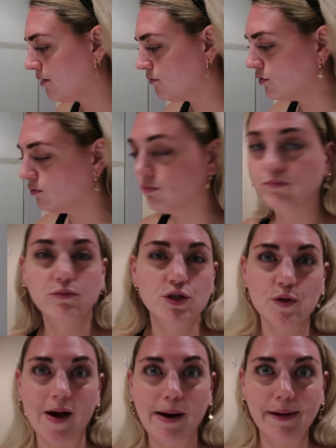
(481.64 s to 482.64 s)
but we'll
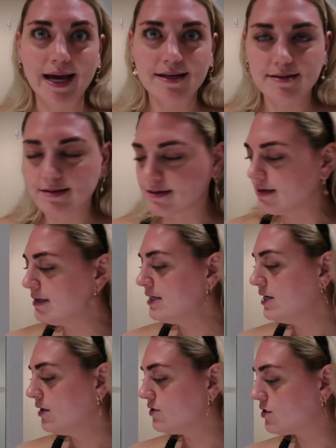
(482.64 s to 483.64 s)
do our best.
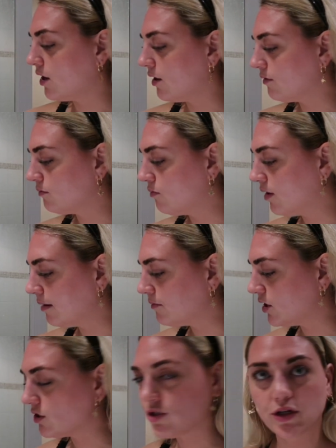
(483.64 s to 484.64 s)
So what I'm
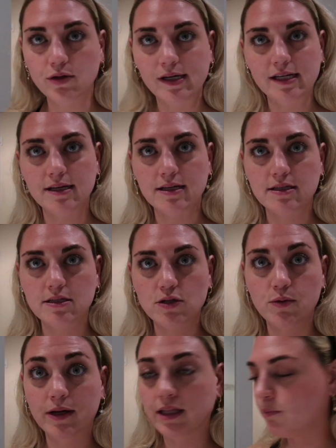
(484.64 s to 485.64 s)
going to do is
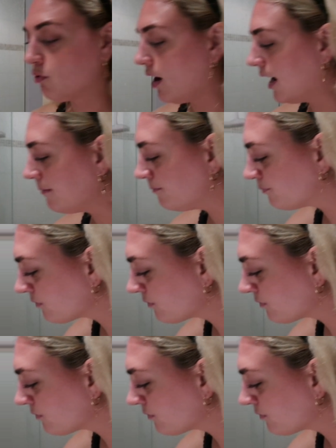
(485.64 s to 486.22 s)
quickly prime.